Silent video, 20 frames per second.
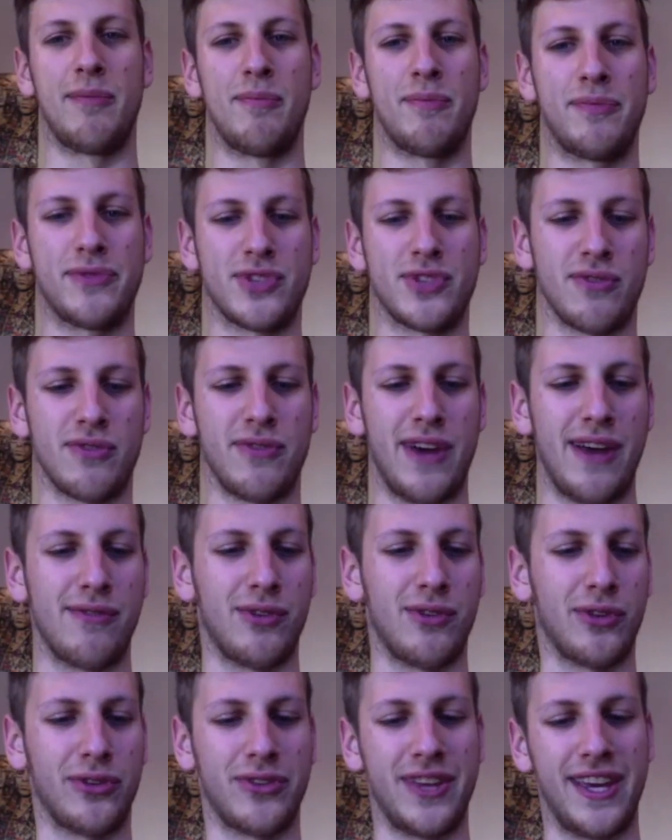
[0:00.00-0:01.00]

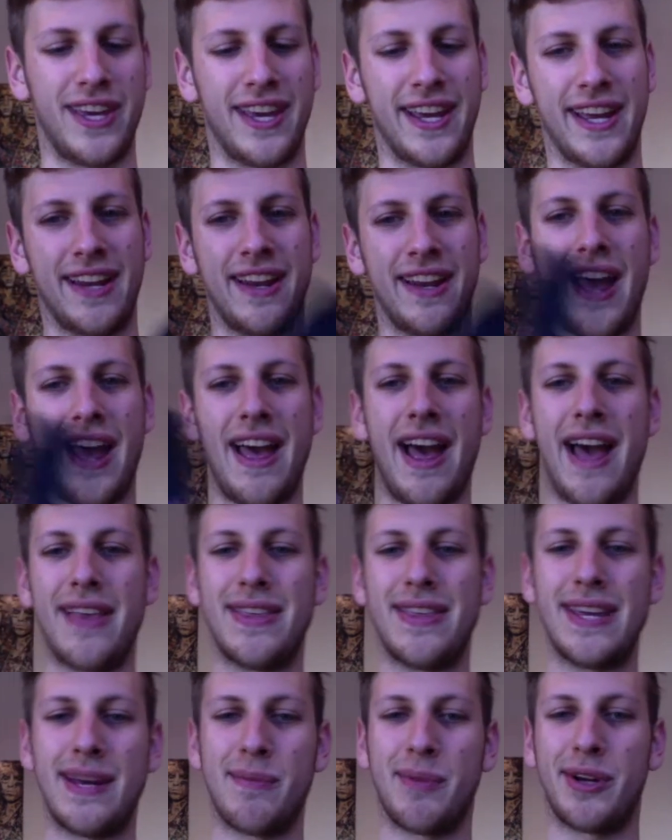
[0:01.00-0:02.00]
survival thing, and I
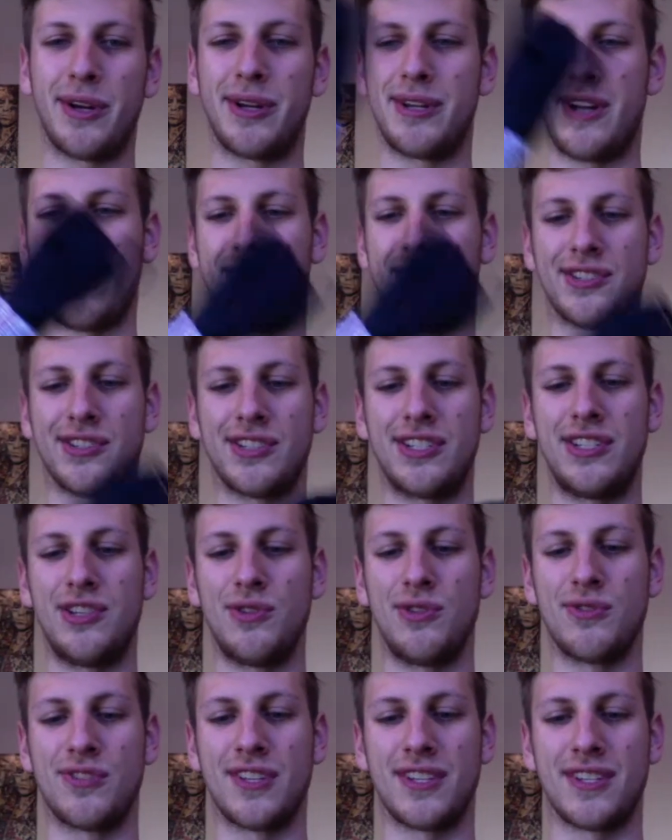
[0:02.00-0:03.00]
think I'm gonna honestly
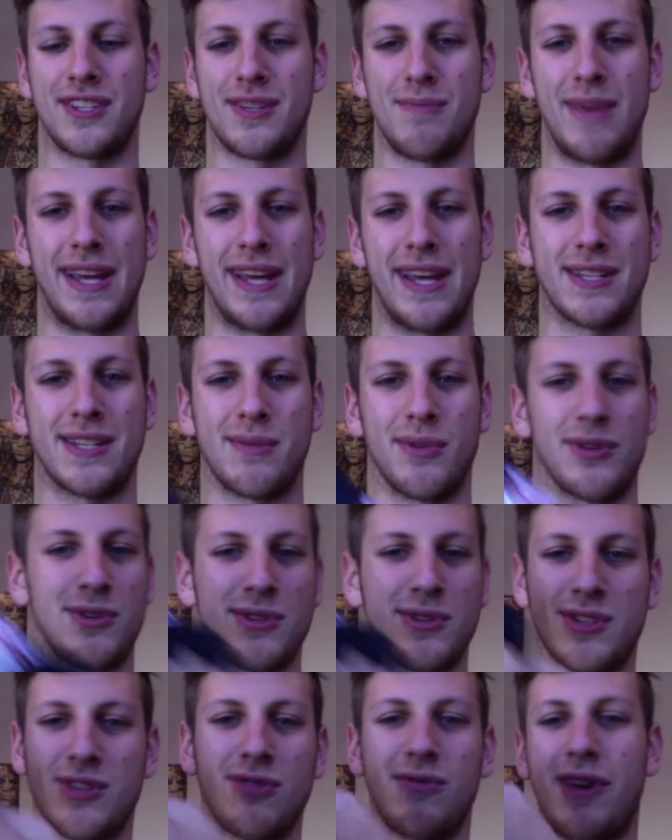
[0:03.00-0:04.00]
use this to make some of
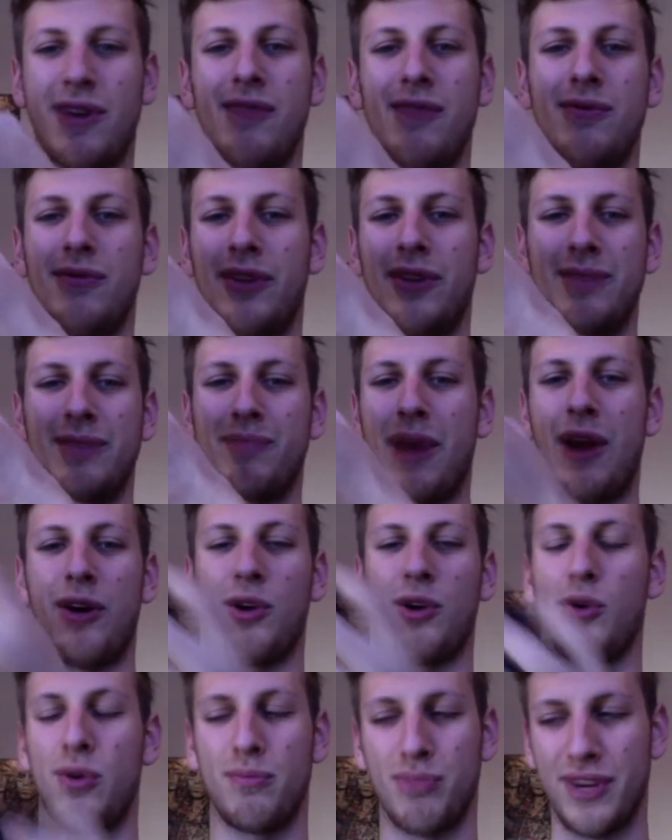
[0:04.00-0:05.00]
those survive like
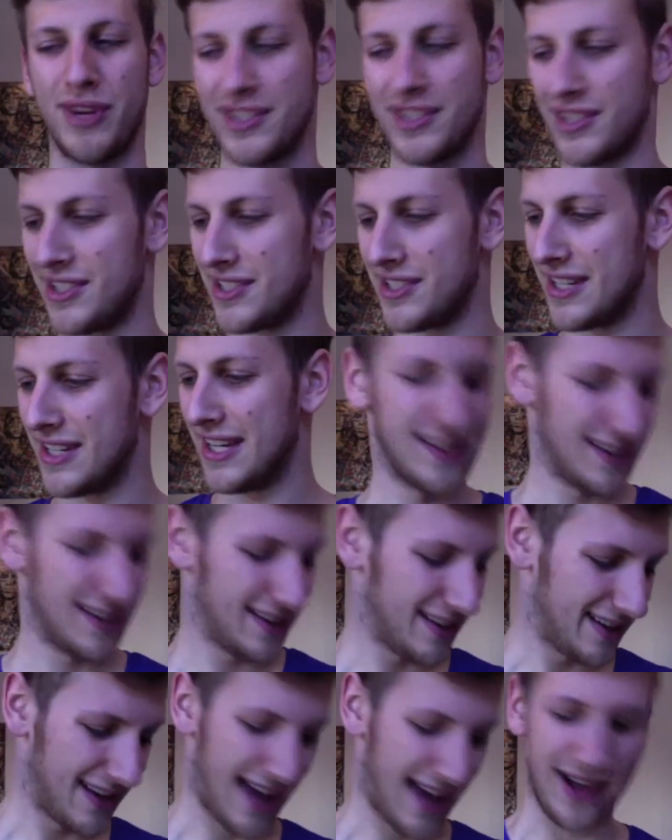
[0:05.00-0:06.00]
paracord bracelets.
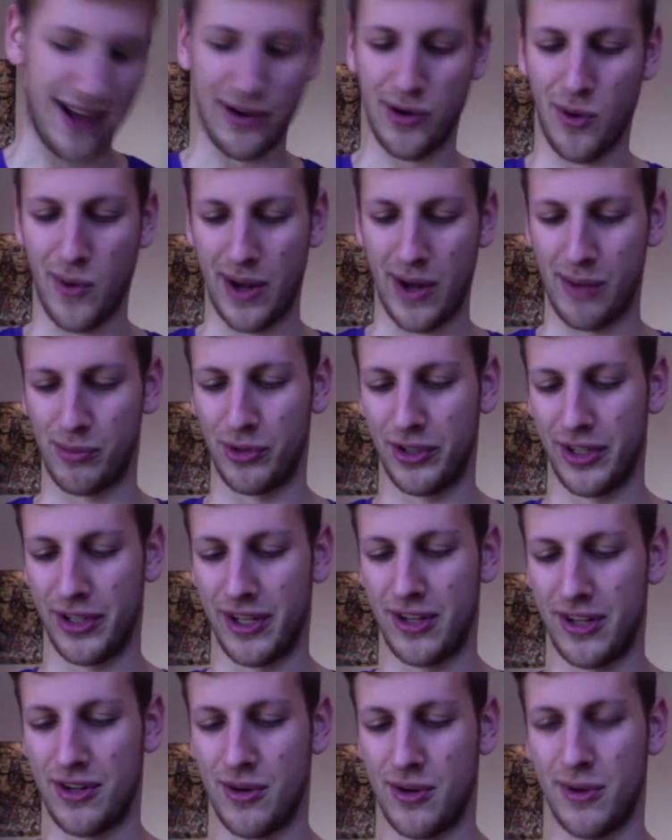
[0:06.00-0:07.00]
I don't know what I'm really
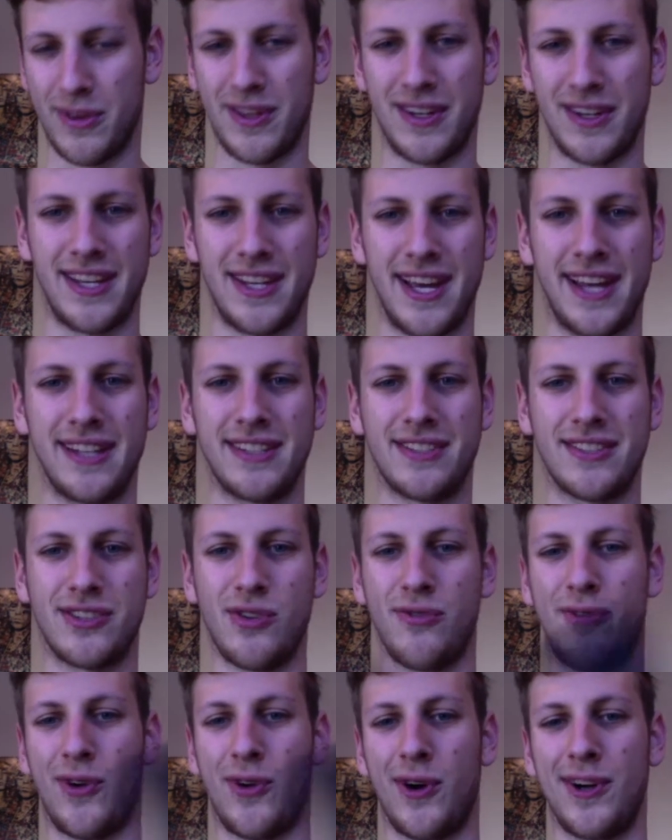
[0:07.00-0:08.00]
going to do with it yet.
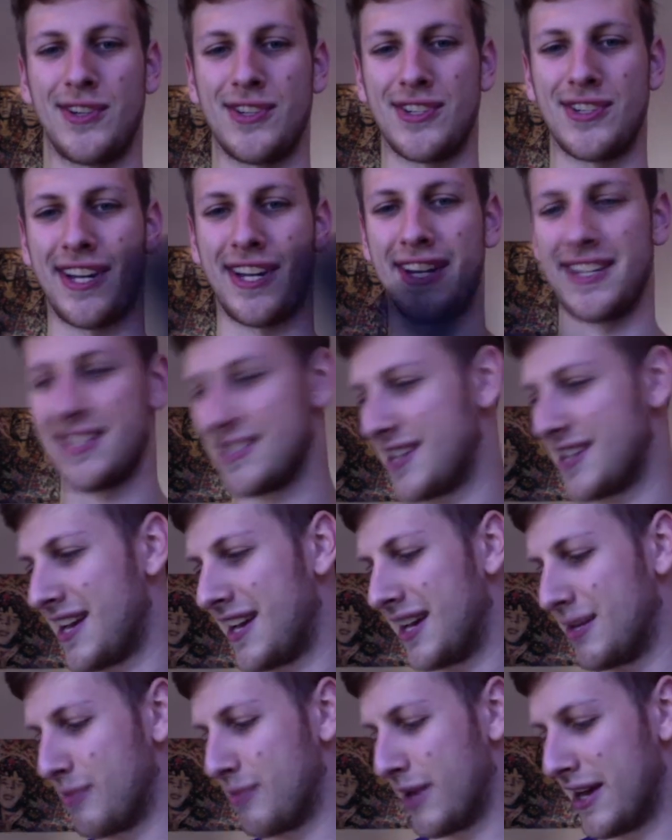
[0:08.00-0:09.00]
So far, it's just kind of
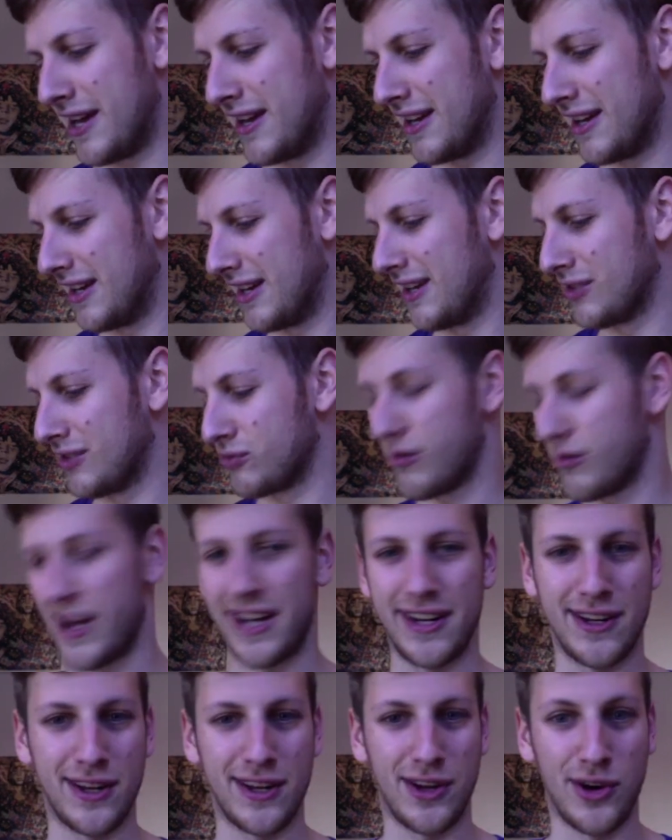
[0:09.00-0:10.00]
staying in my
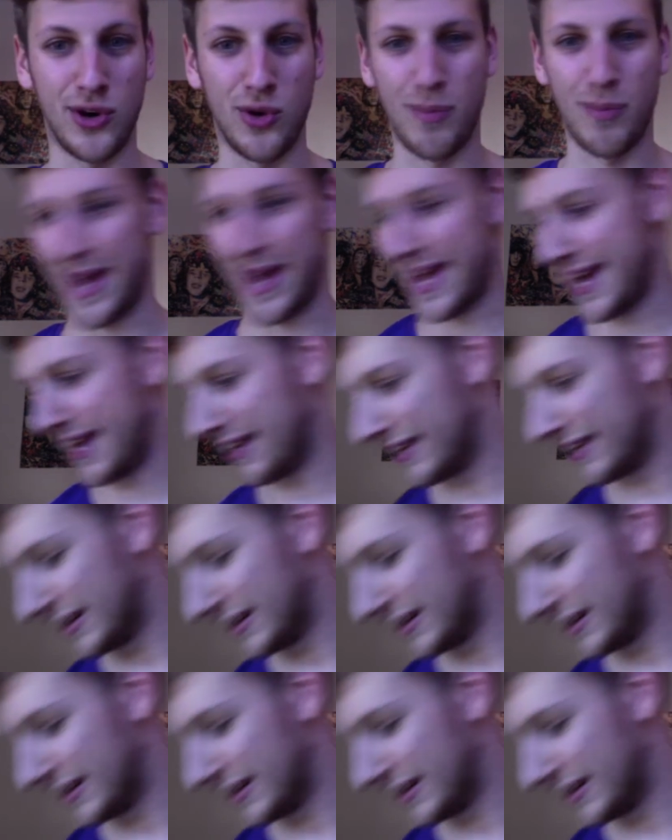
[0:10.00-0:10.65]
ready-to-go bag.